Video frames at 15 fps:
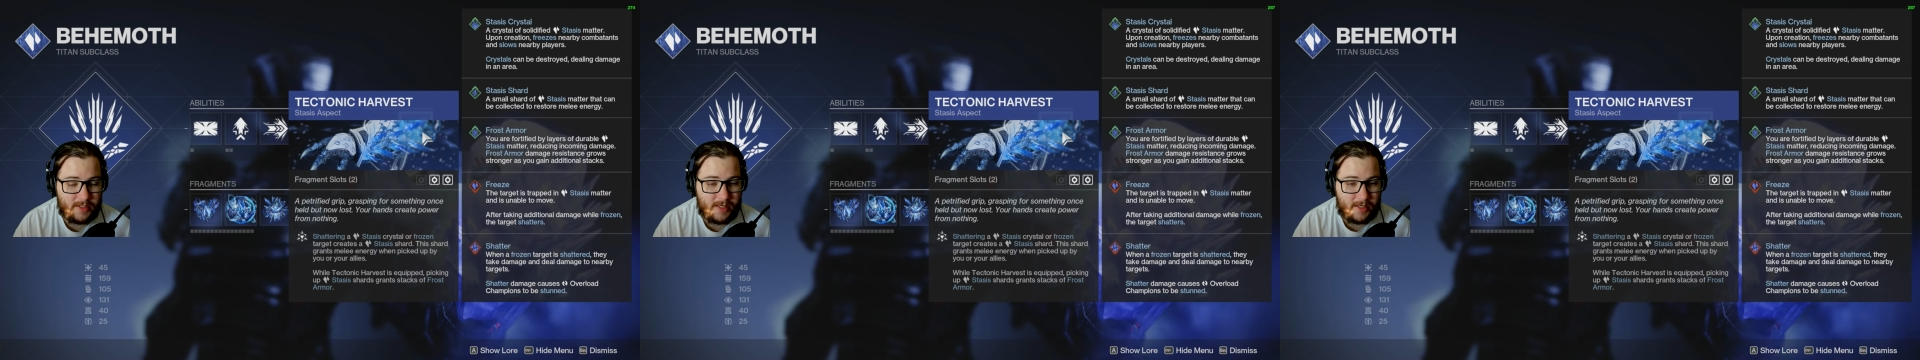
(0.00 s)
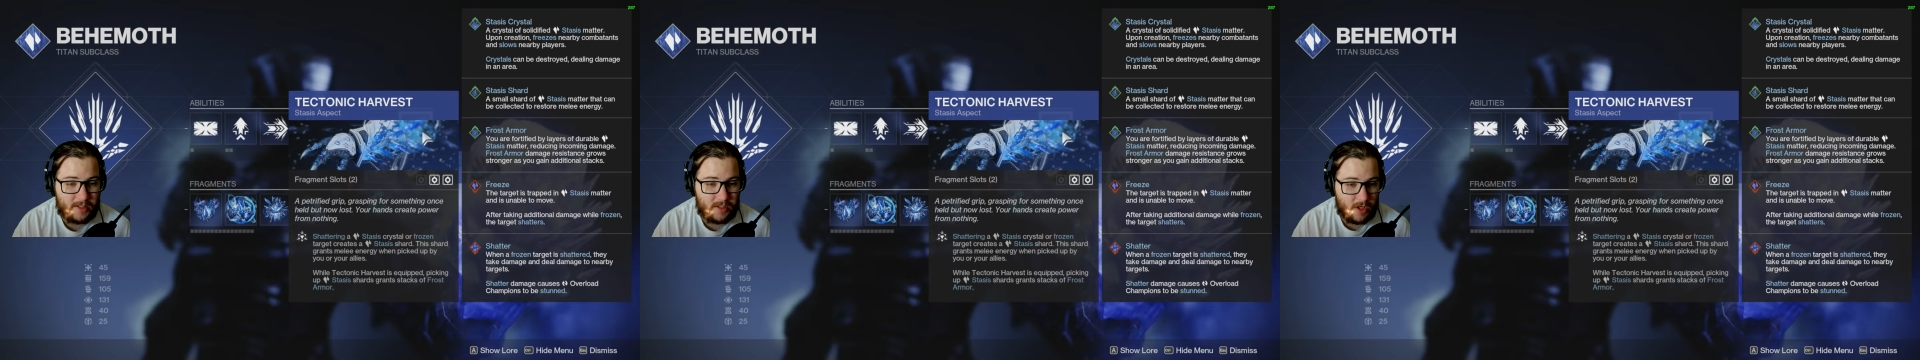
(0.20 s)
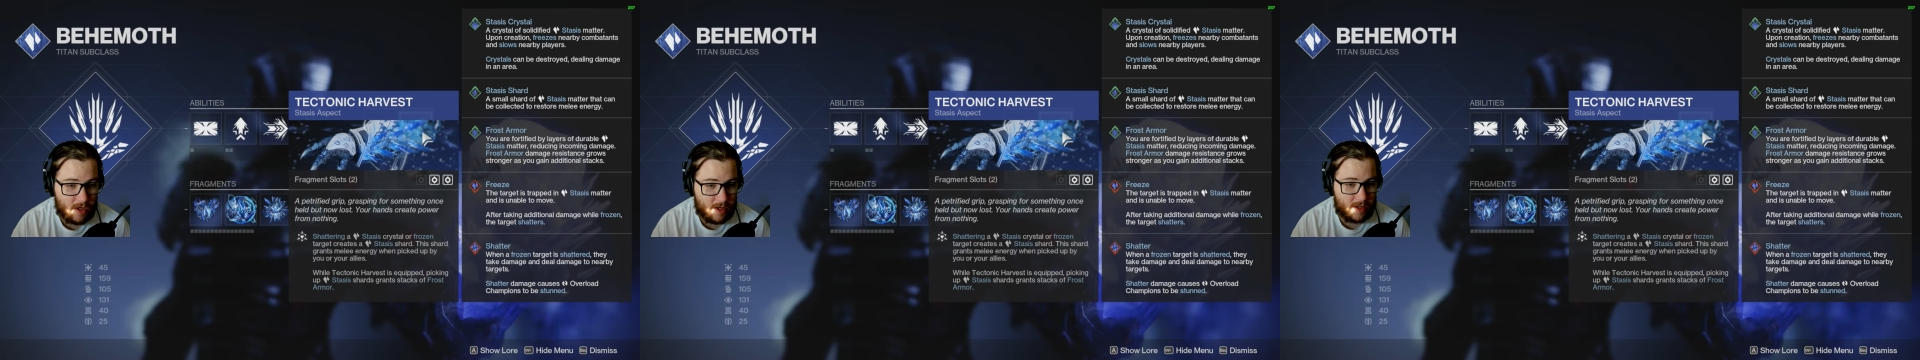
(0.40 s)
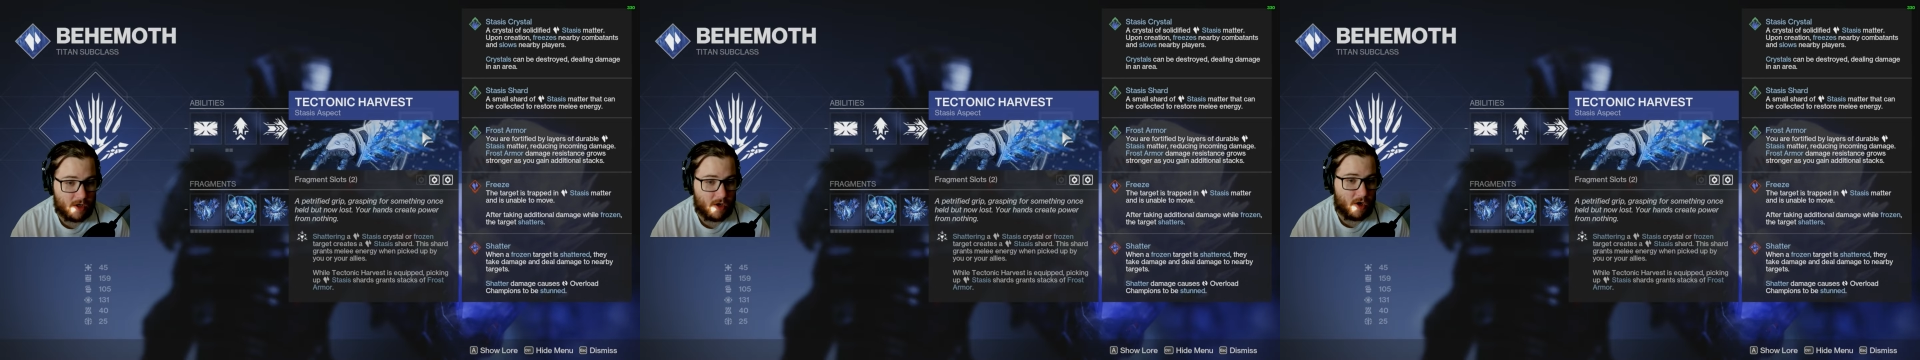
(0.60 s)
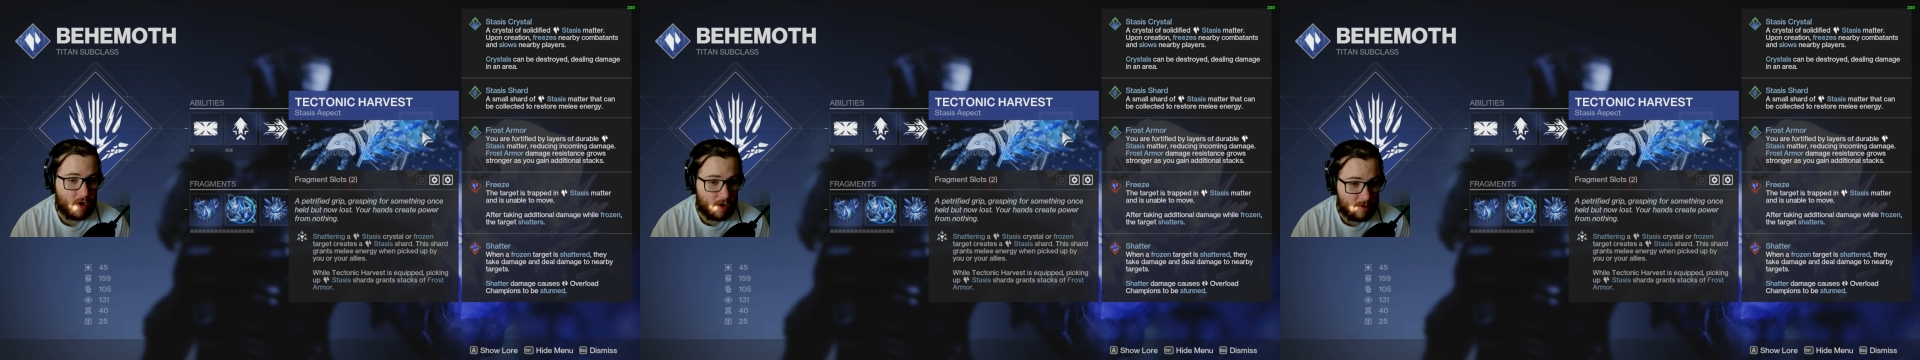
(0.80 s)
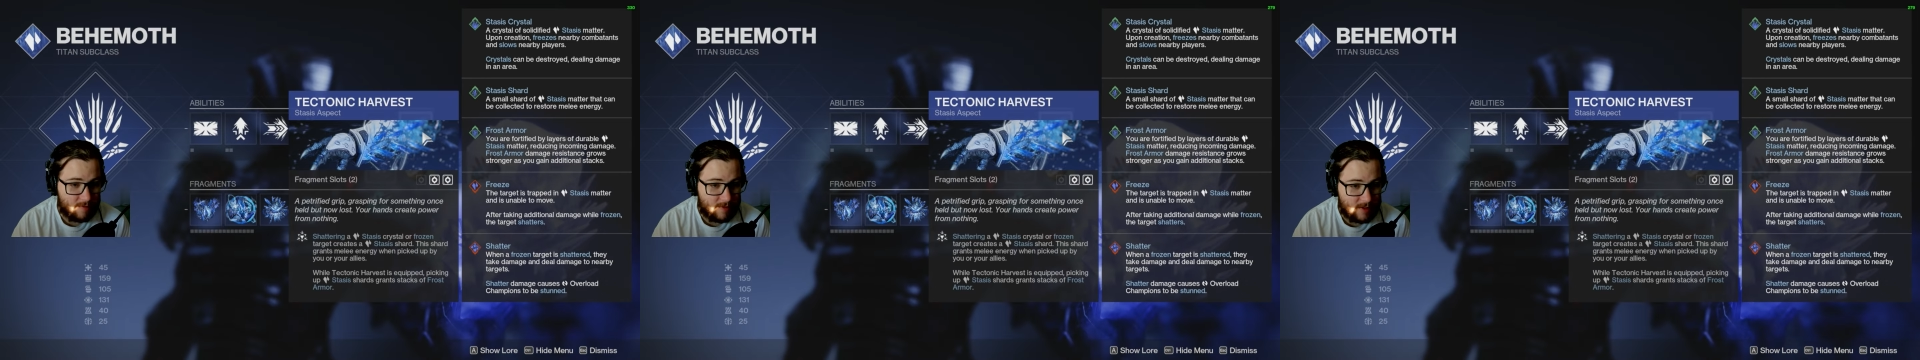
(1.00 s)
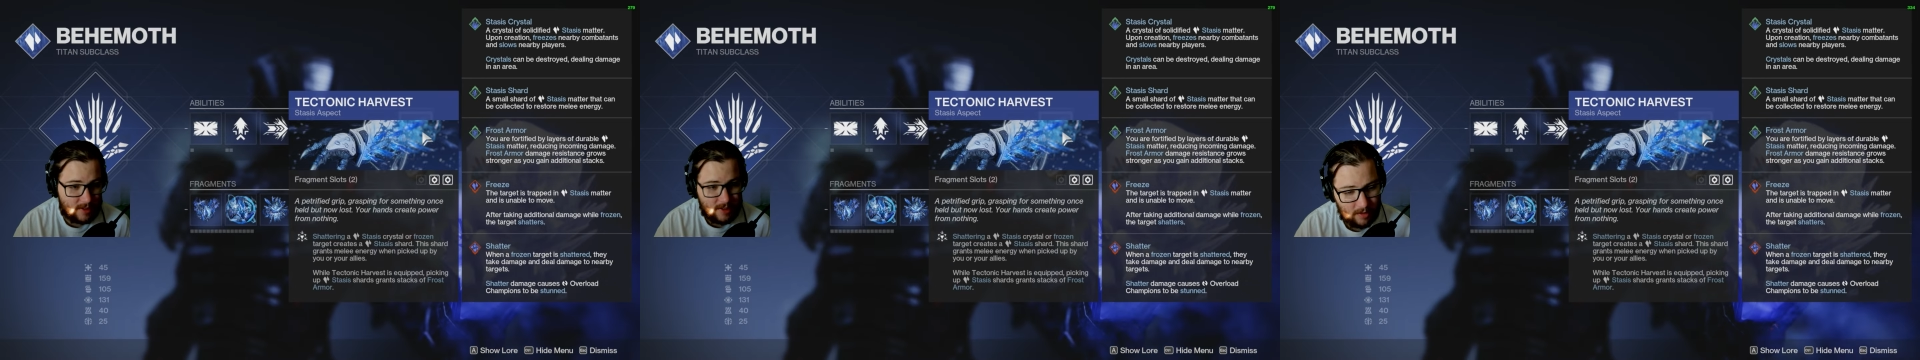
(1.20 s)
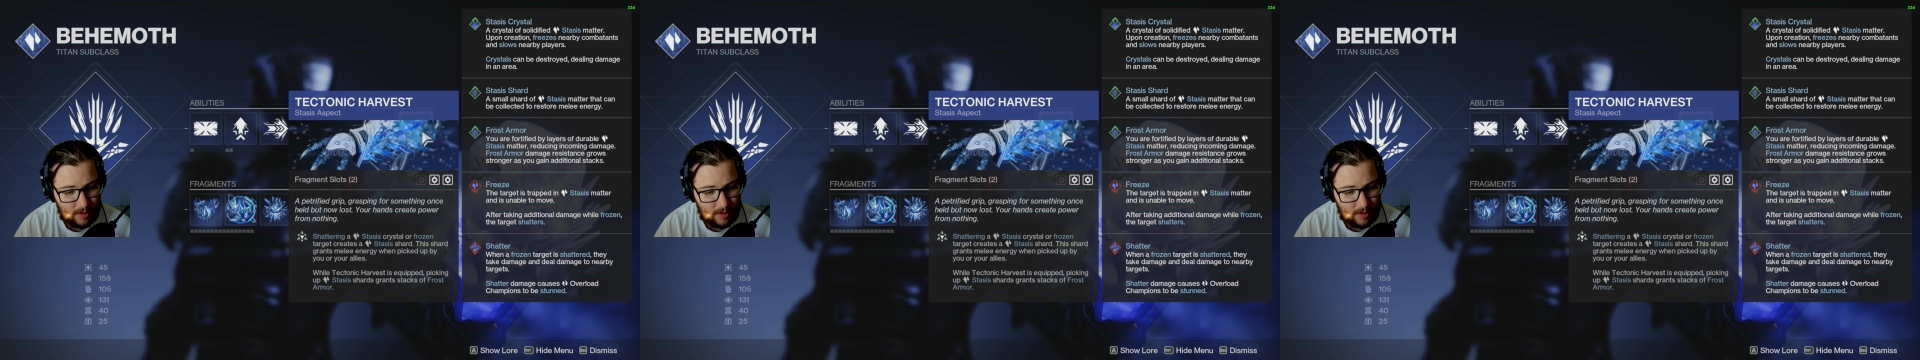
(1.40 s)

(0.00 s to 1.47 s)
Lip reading: Tectonic Harvest.